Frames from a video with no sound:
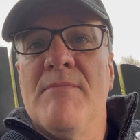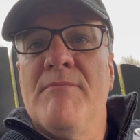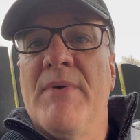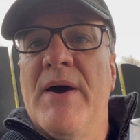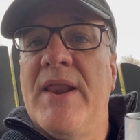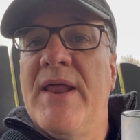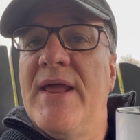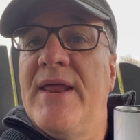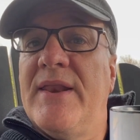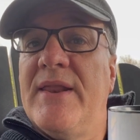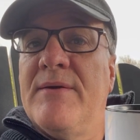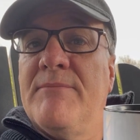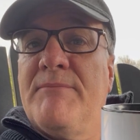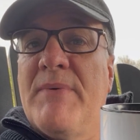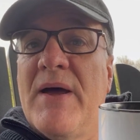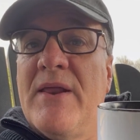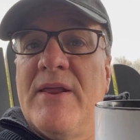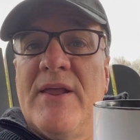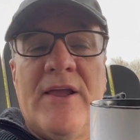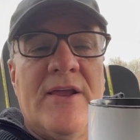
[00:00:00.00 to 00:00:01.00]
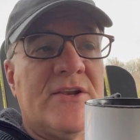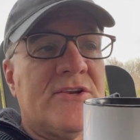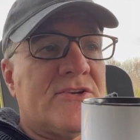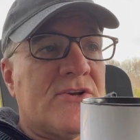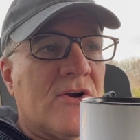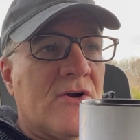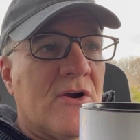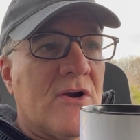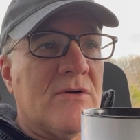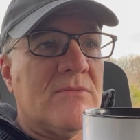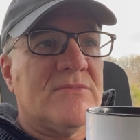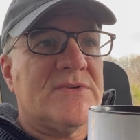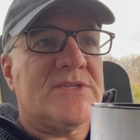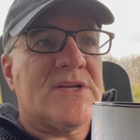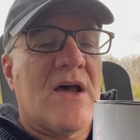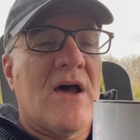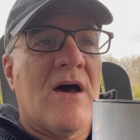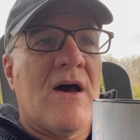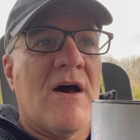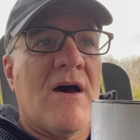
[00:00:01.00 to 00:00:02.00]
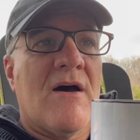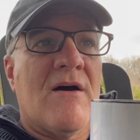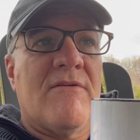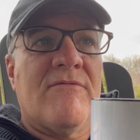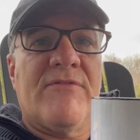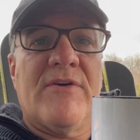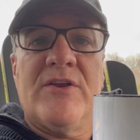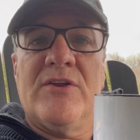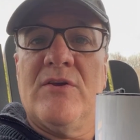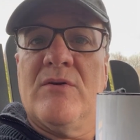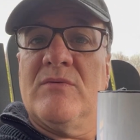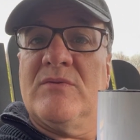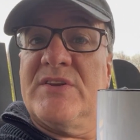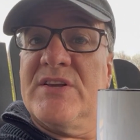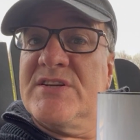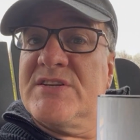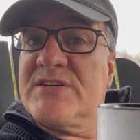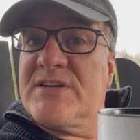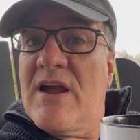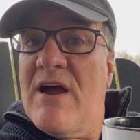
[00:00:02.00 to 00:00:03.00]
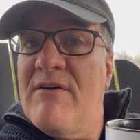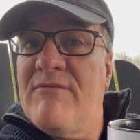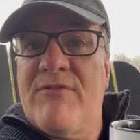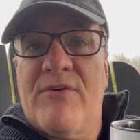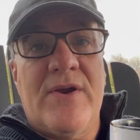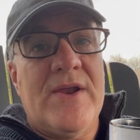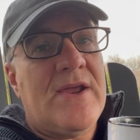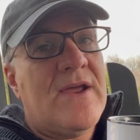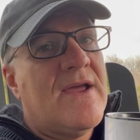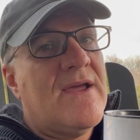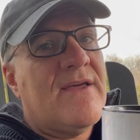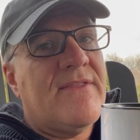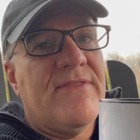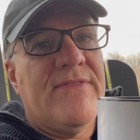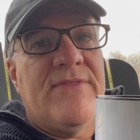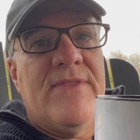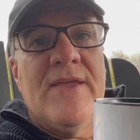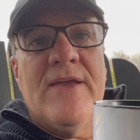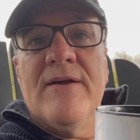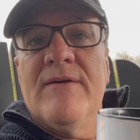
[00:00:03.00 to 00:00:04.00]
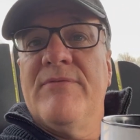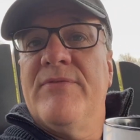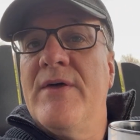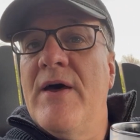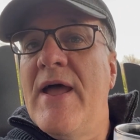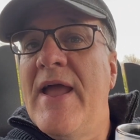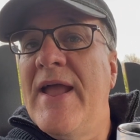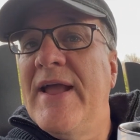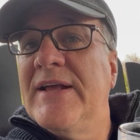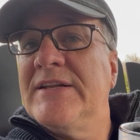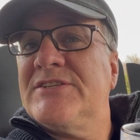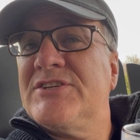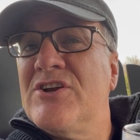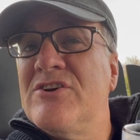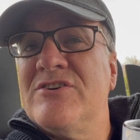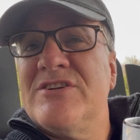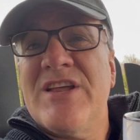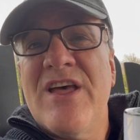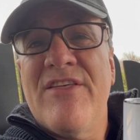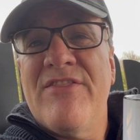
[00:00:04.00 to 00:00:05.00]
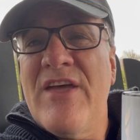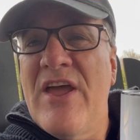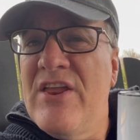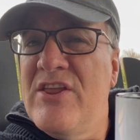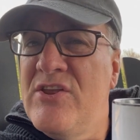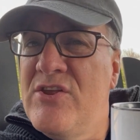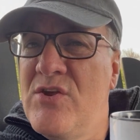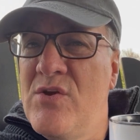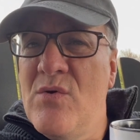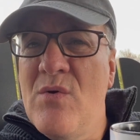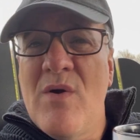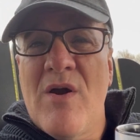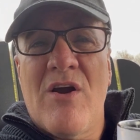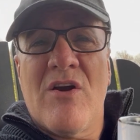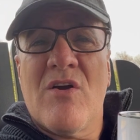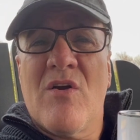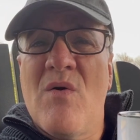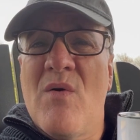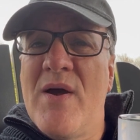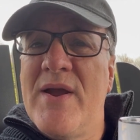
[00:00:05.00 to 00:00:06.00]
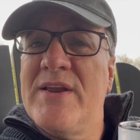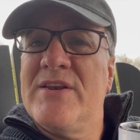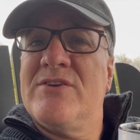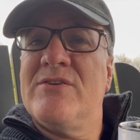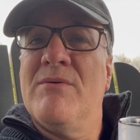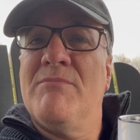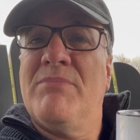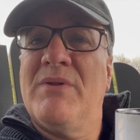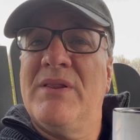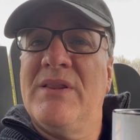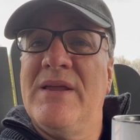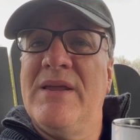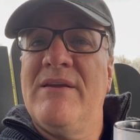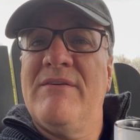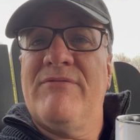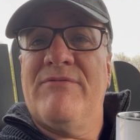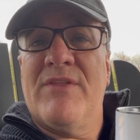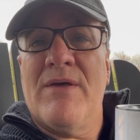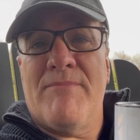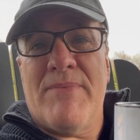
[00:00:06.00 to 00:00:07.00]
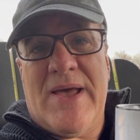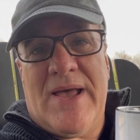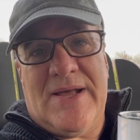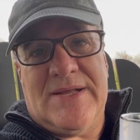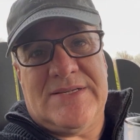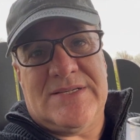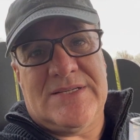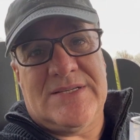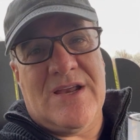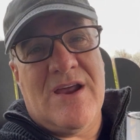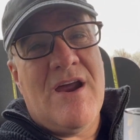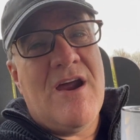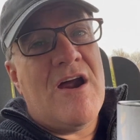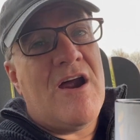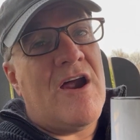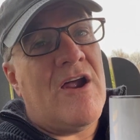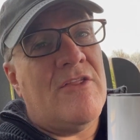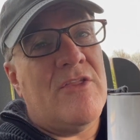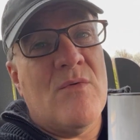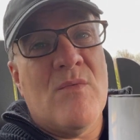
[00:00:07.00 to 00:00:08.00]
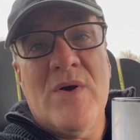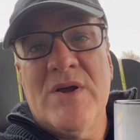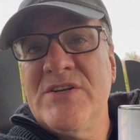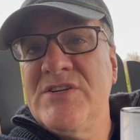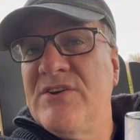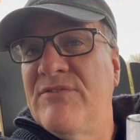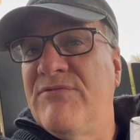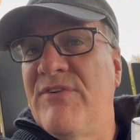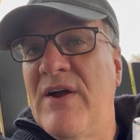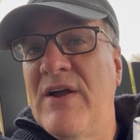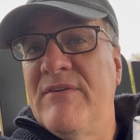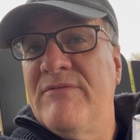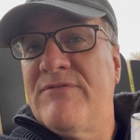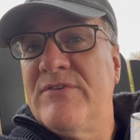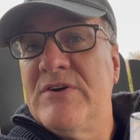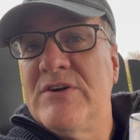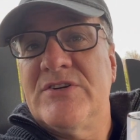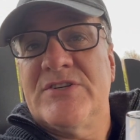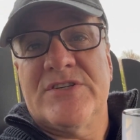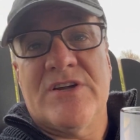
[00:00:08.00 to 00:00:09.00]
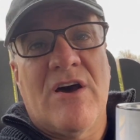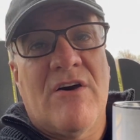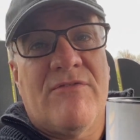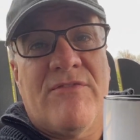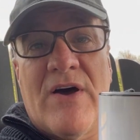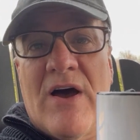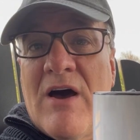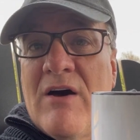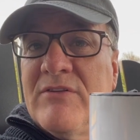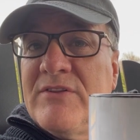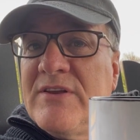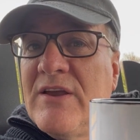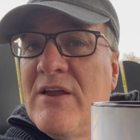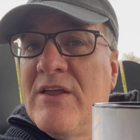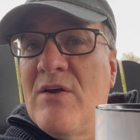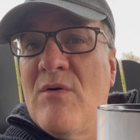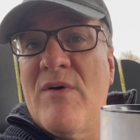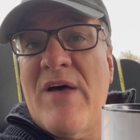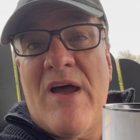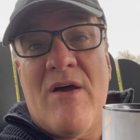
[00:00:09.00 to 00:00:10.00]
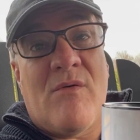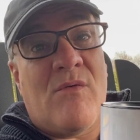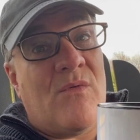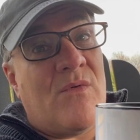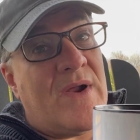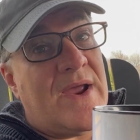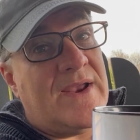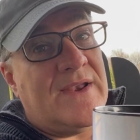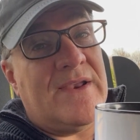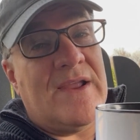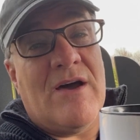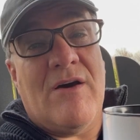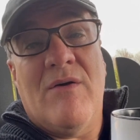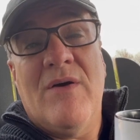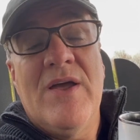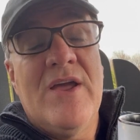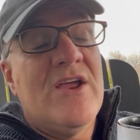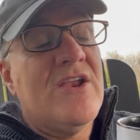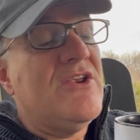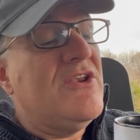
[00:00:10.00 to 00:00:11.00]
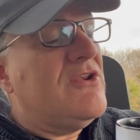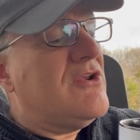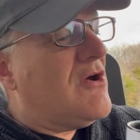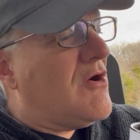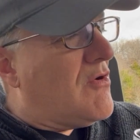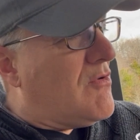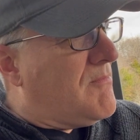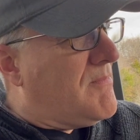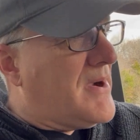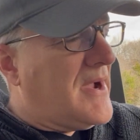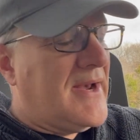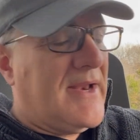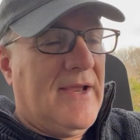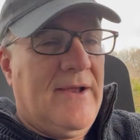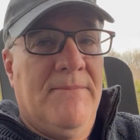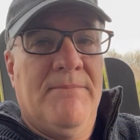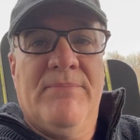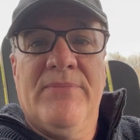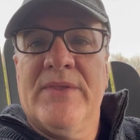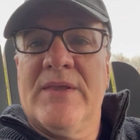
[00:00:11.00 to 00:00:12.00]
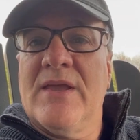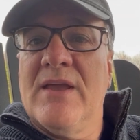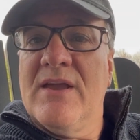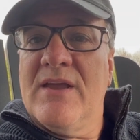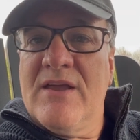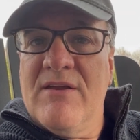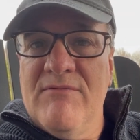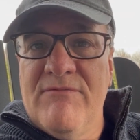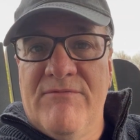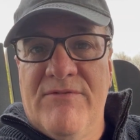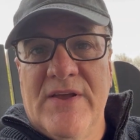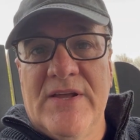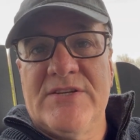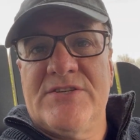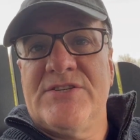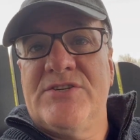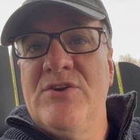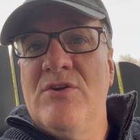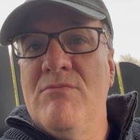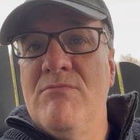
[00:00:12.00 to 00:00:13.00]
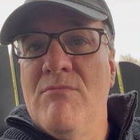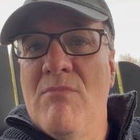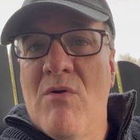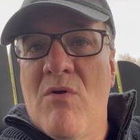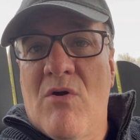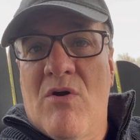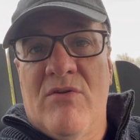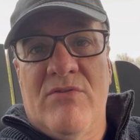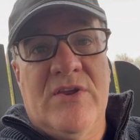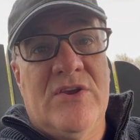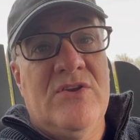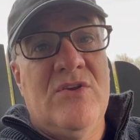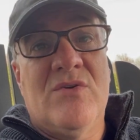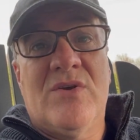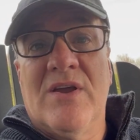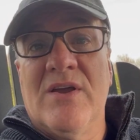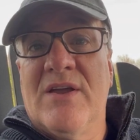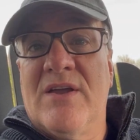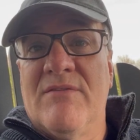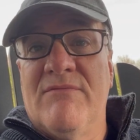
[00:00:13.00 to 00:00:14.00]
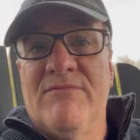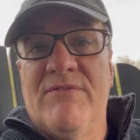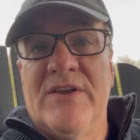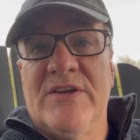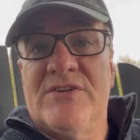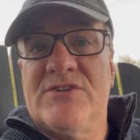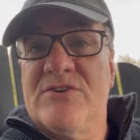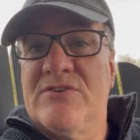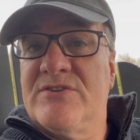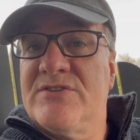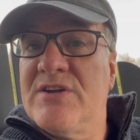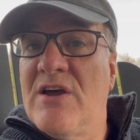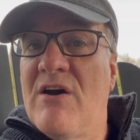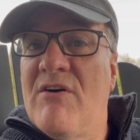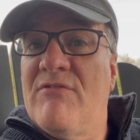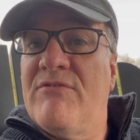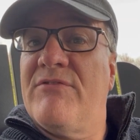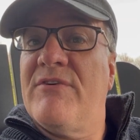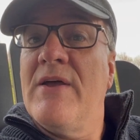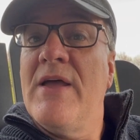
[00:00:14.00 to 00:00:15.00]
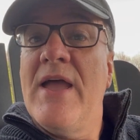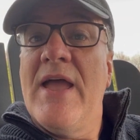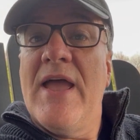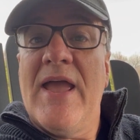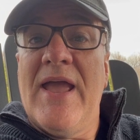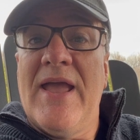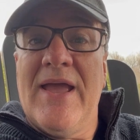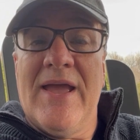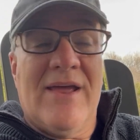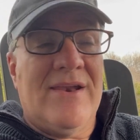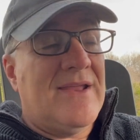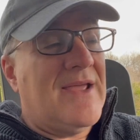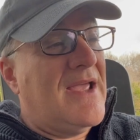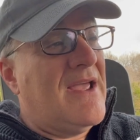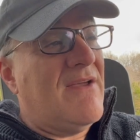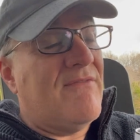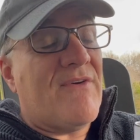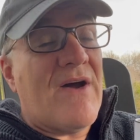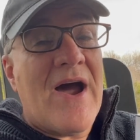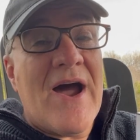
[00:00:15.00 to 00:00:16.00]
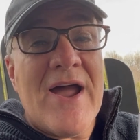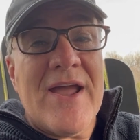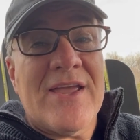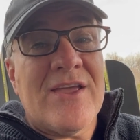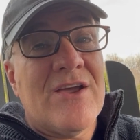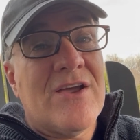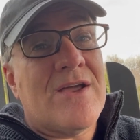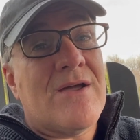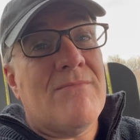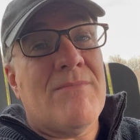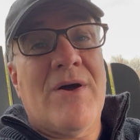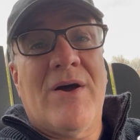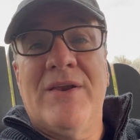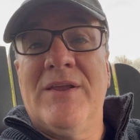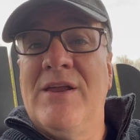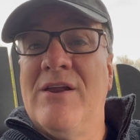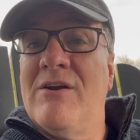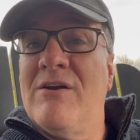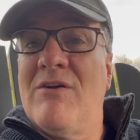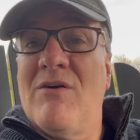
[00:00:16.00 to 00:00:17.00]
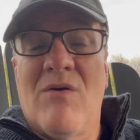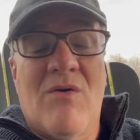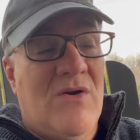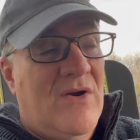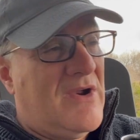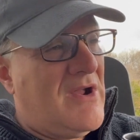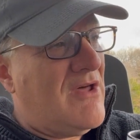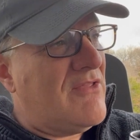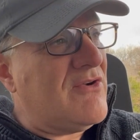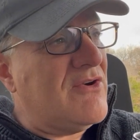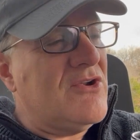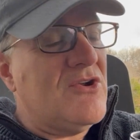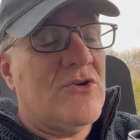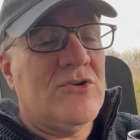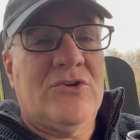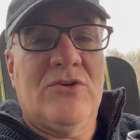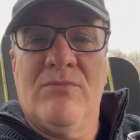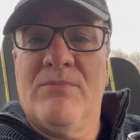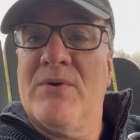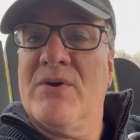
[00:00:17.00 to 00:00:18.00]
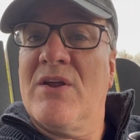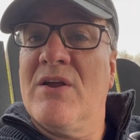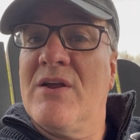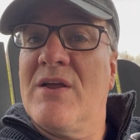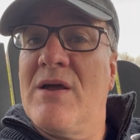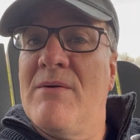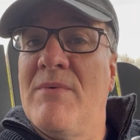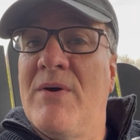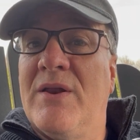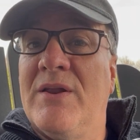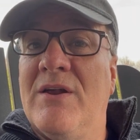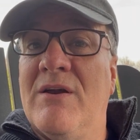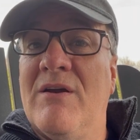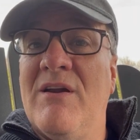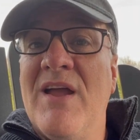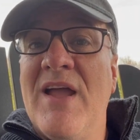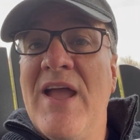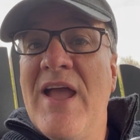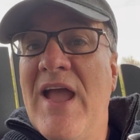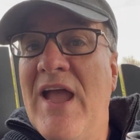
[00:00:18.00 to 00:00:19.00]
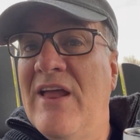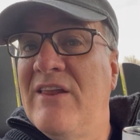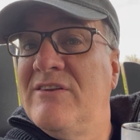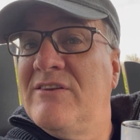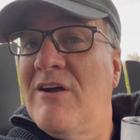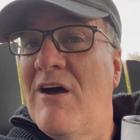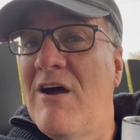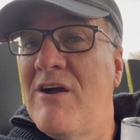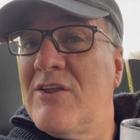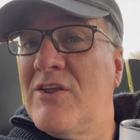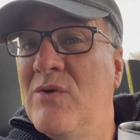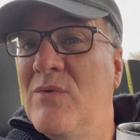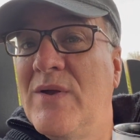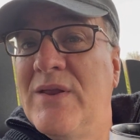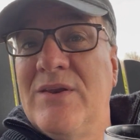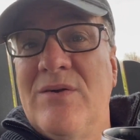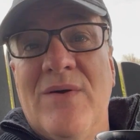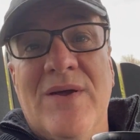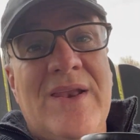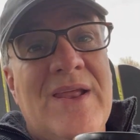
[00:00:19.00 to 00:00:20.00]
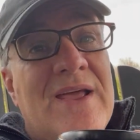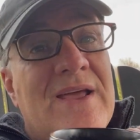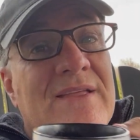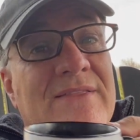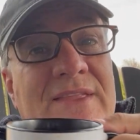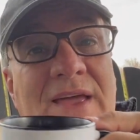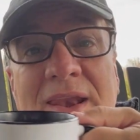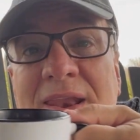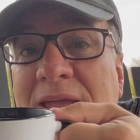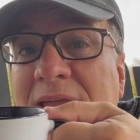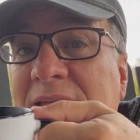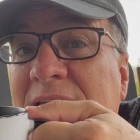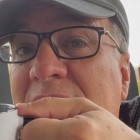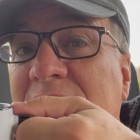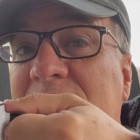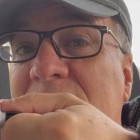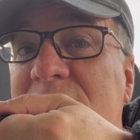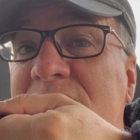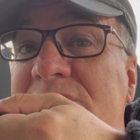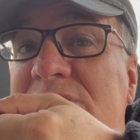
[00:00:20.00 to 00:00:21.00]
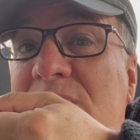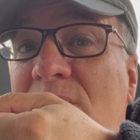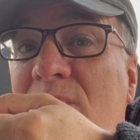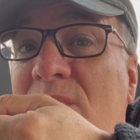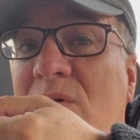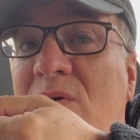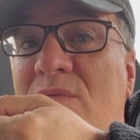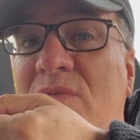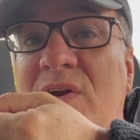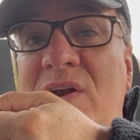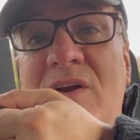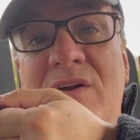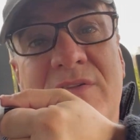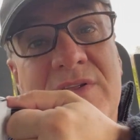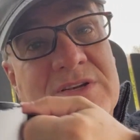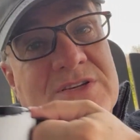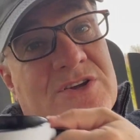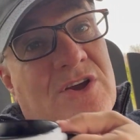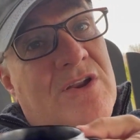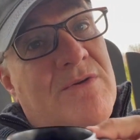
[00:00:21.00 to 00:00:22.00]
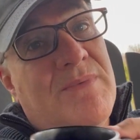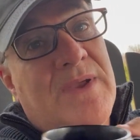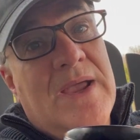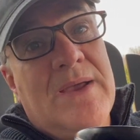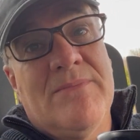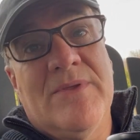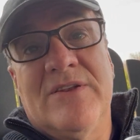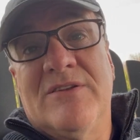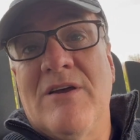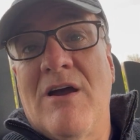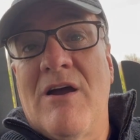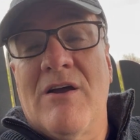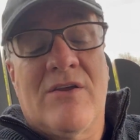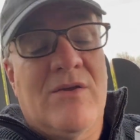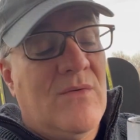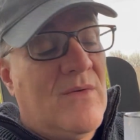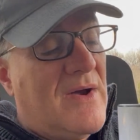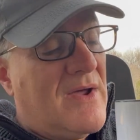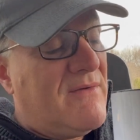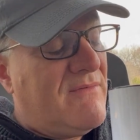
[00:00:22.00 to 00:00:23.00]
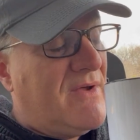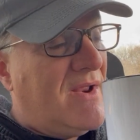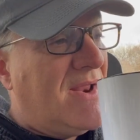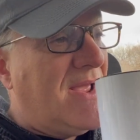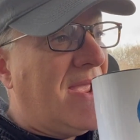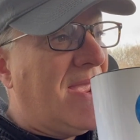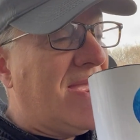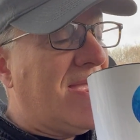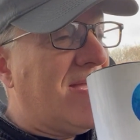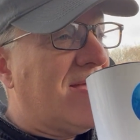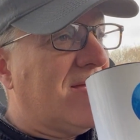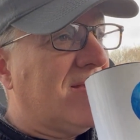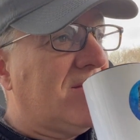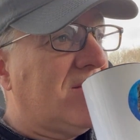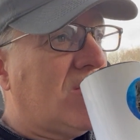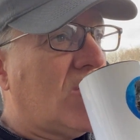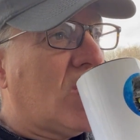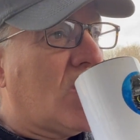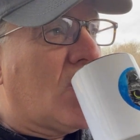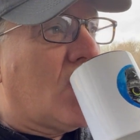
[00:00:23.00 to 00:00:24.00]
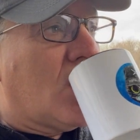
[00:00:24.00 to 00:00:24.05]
but in terms of, you know, discovery, the answers that you are going to believe the best are the ones you find for yourself. I'll tell you that right now. Nobody can convince you more than you can convince yourself. And if I could come on here, or another YouTuber could come on here and talk you into it, then hey, there's someone over here that's going to be able to talk you out of it. And